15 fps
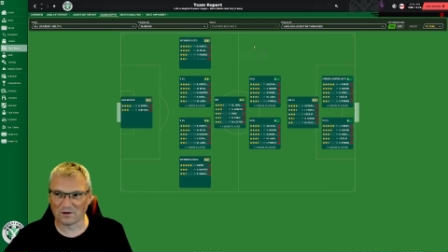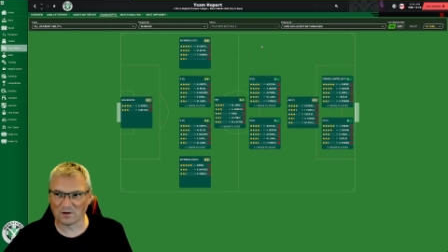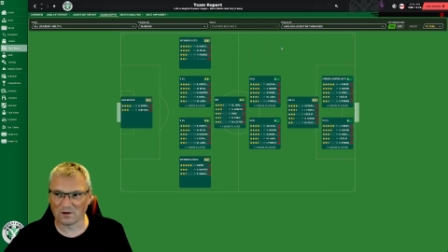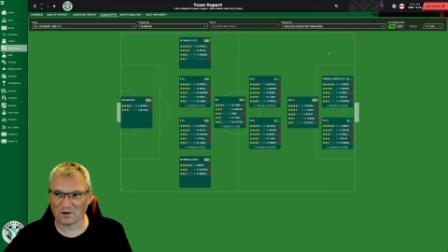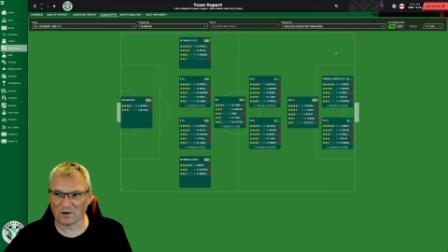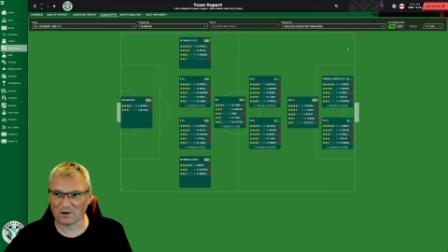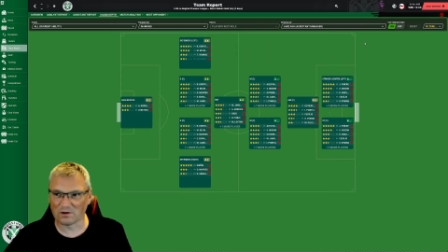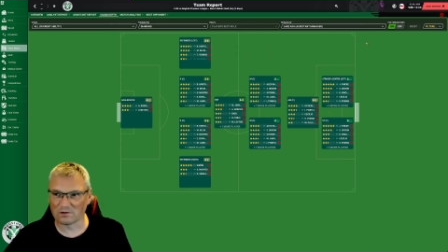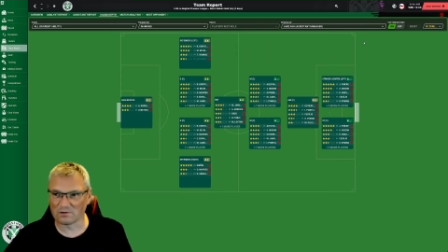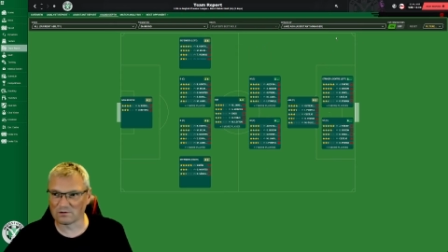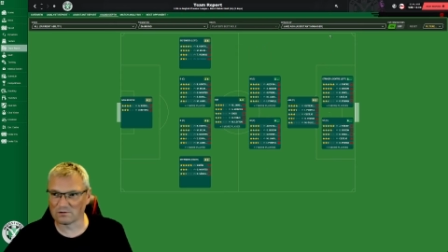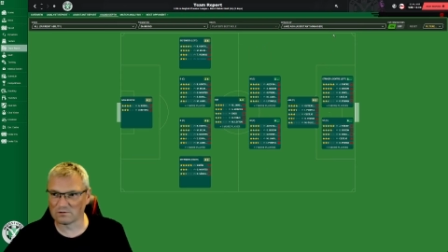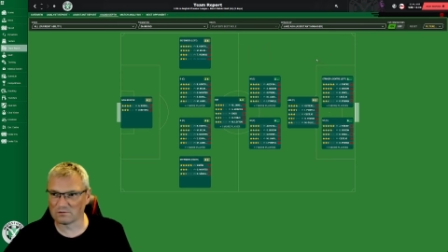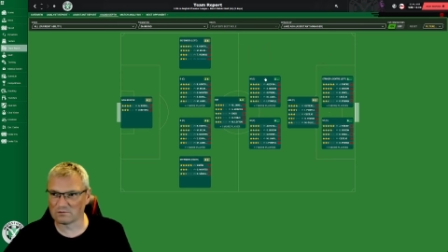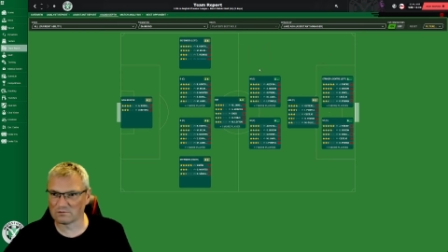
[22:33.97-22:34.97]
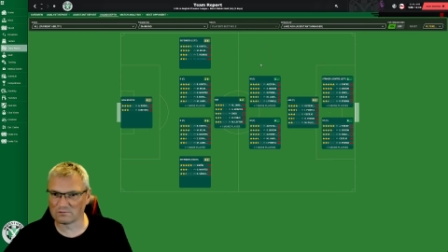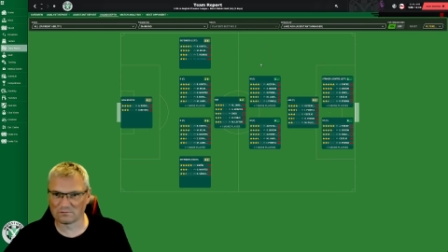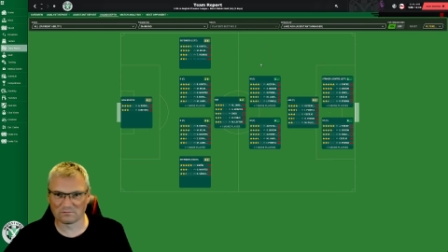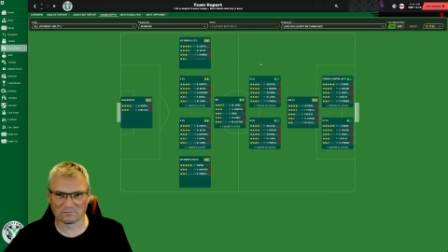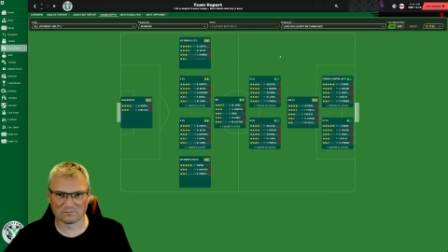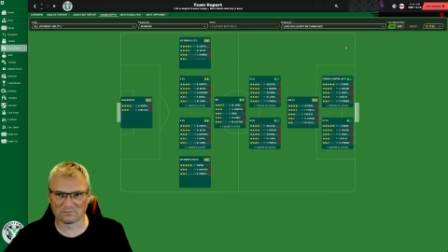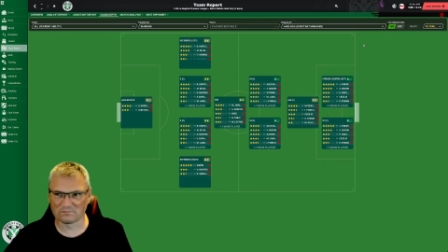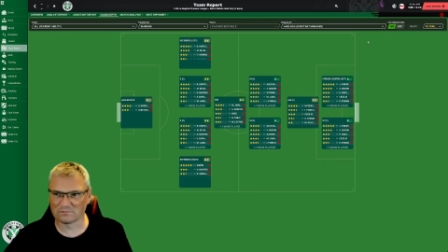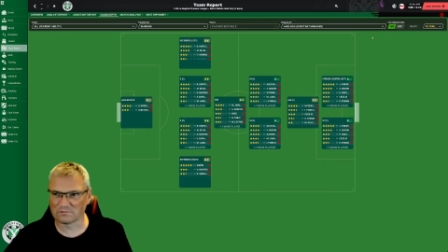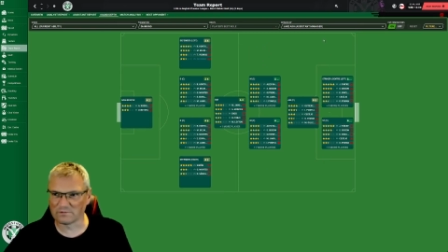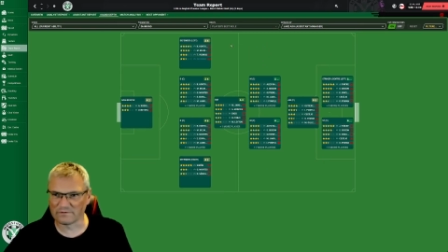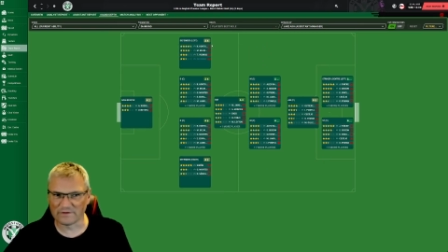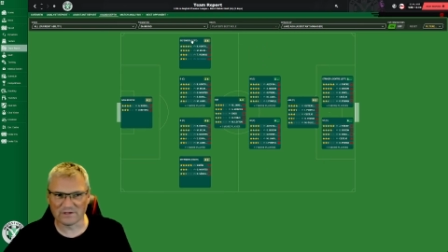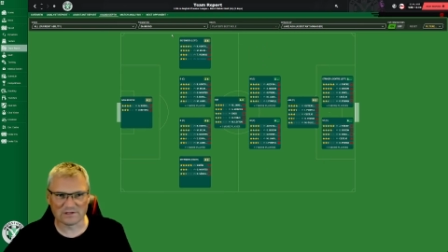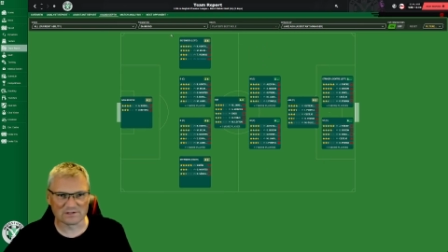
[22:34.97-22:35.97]
our.
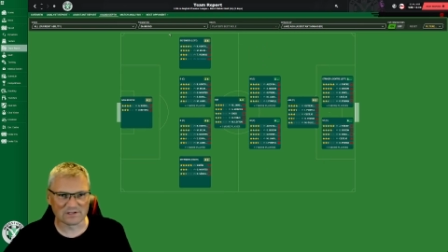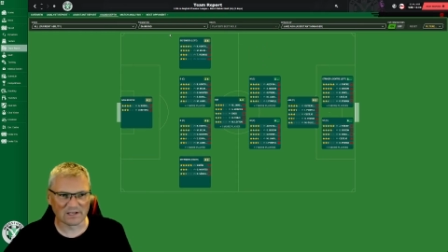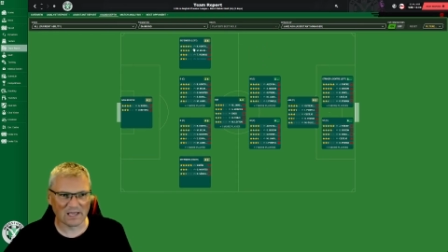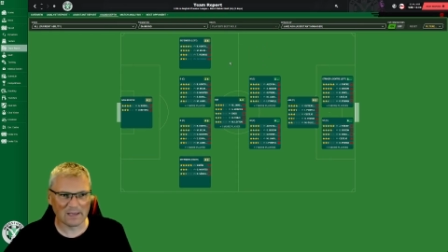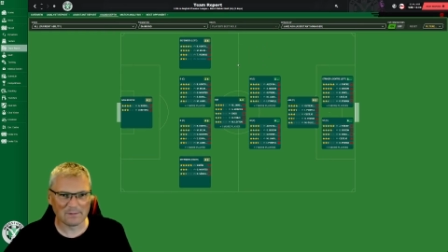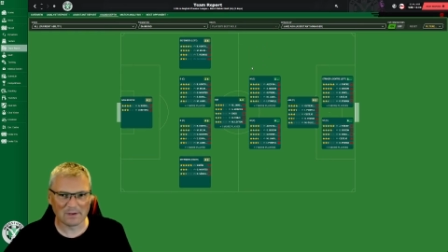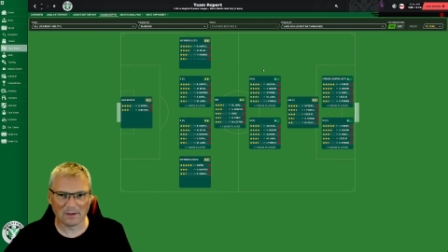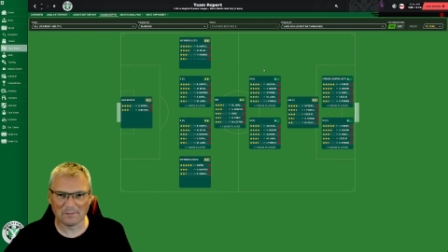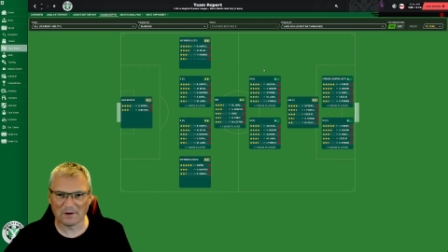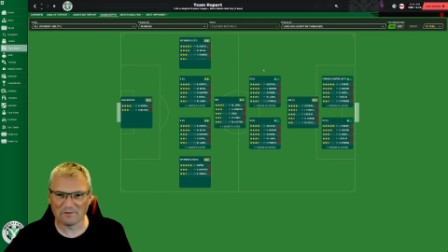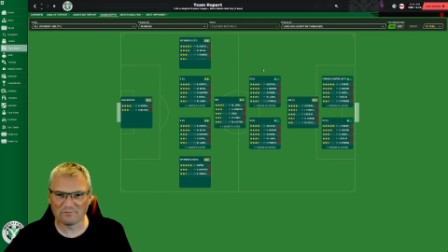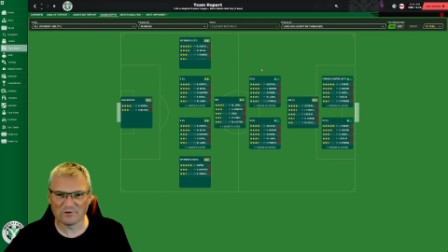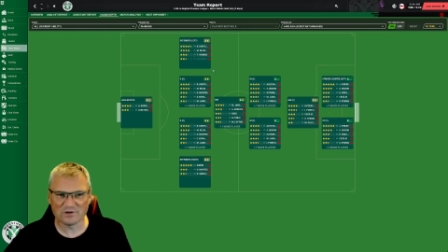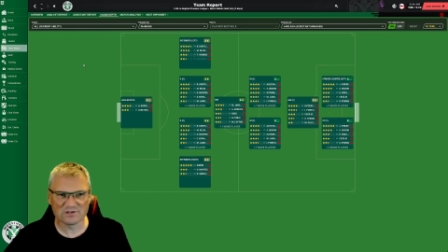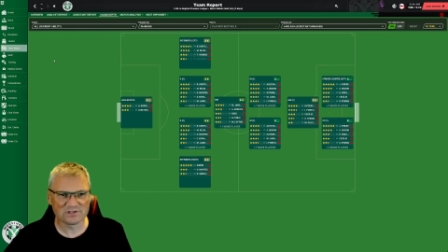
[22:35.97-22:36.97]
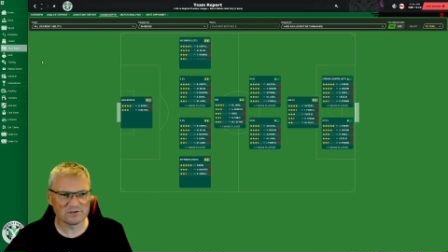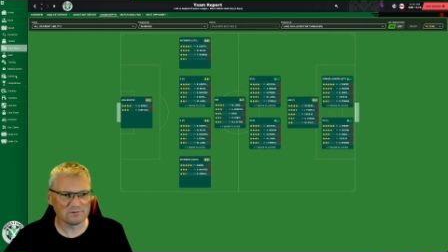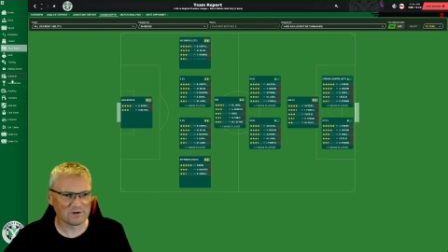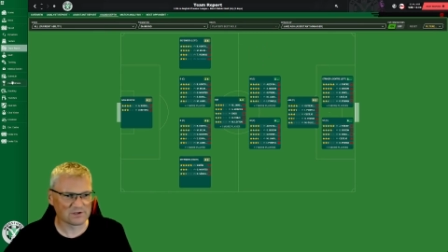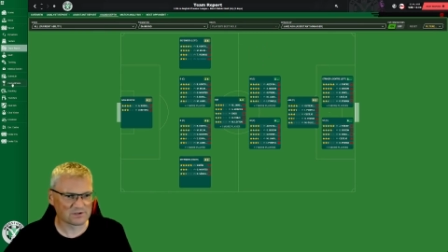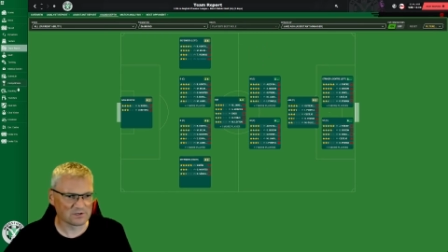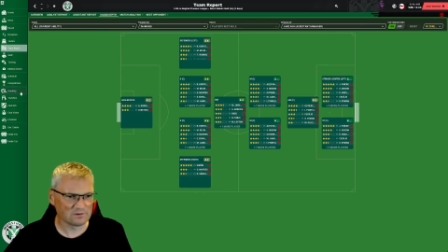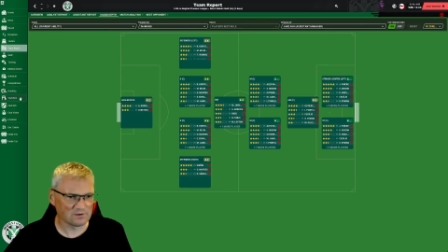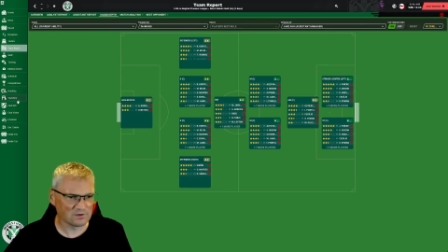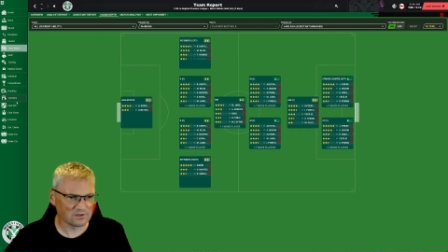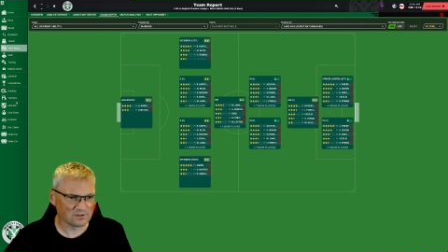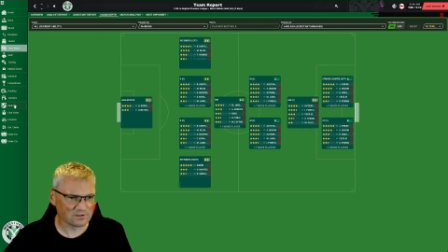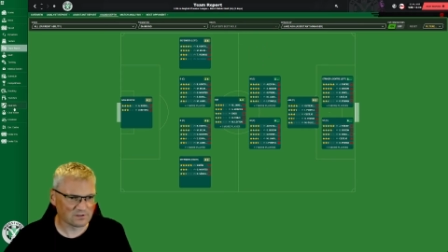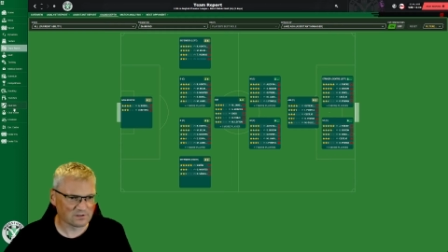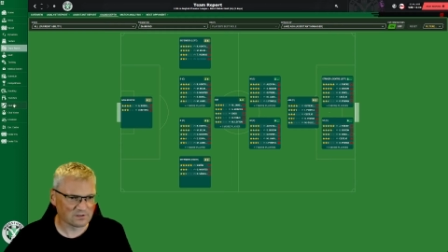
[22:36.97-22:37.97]
I think there's a game coming up very soon, actually.
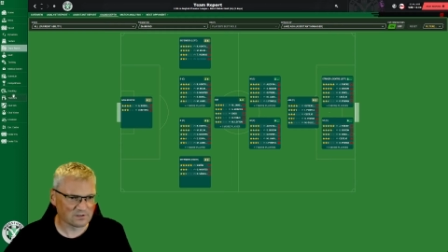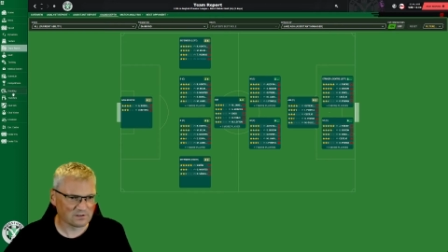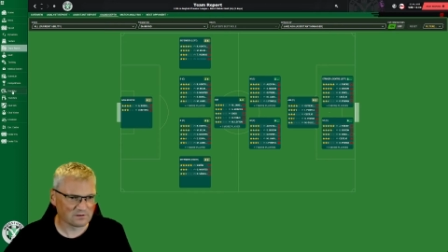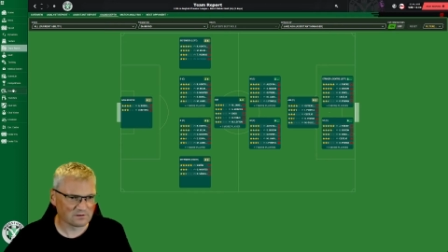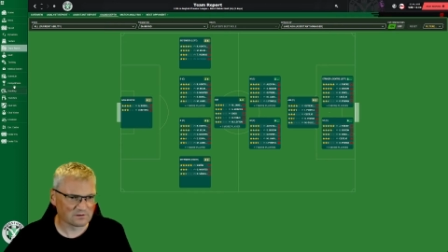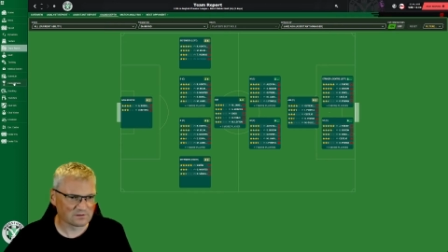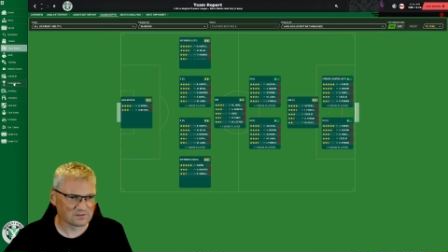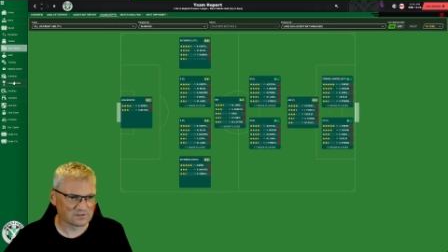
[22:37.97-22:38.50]
Looking at the